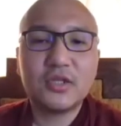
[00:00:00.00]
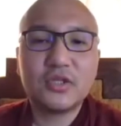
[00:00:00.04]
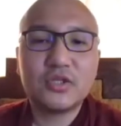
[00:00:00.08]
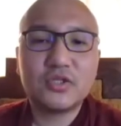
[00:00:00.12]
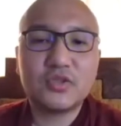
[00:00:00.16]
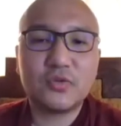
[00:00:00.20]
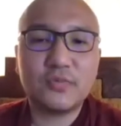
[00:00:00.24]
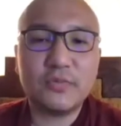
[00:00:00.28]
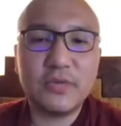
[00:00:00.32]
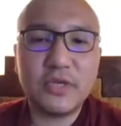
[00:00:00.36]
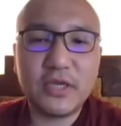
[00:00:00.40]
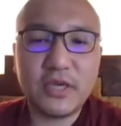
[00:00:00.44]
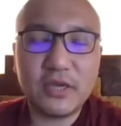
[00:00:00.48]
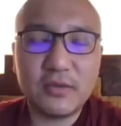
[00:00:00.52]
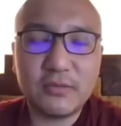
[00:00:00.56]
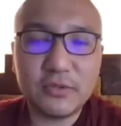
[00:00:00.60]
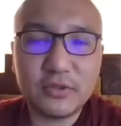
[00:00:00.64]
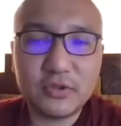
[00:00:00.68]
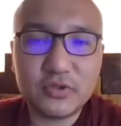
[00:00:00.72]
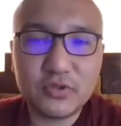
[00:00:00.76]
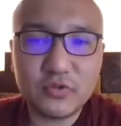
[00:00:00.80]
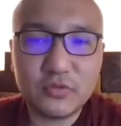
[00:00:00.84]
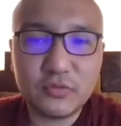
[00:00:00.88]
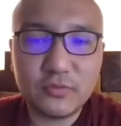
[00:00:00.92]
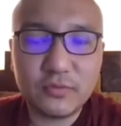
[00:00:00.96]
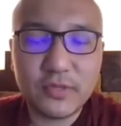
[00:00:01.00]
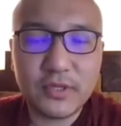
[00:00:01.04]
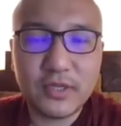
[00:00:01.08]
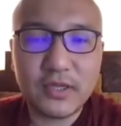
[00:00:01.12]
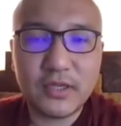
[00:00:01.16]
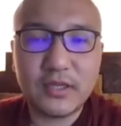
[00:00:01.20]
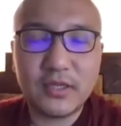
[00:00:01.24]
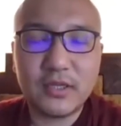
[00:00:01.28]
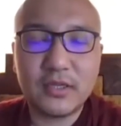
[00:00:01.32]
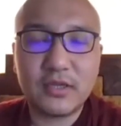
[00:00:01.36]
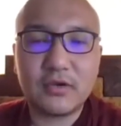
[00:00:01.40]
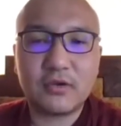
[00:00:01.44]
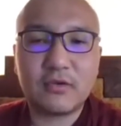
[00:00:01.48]
so being able to
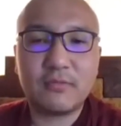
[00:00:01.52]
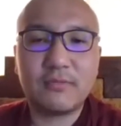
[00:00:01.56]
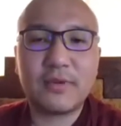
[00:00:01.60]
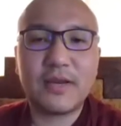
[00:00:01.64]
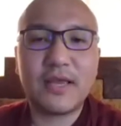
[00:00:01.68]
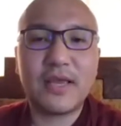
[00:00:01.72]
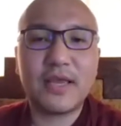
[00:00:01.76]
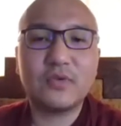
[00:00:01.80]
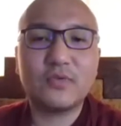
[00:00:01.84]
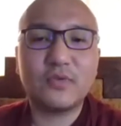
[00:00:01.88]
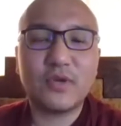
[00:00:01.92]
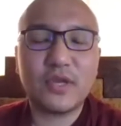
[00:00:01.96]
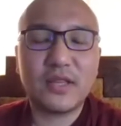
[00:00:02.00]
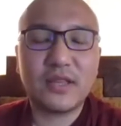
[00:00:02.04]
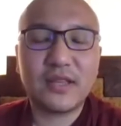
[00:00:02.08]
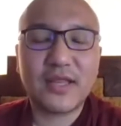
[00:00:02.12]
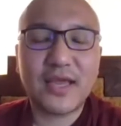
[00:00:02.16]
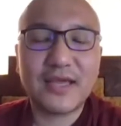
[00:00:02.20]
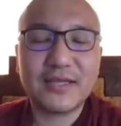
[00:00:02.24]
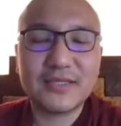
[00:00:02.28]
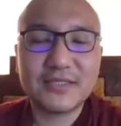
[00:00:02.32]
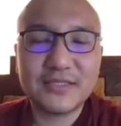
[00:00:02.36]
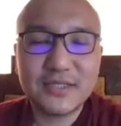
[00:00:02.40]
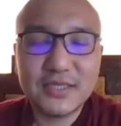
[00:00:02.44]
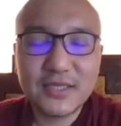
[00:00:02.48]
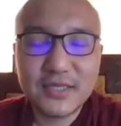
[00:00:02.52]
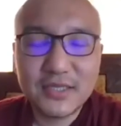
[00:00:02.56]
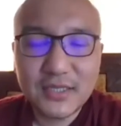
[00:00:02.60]
comply with that.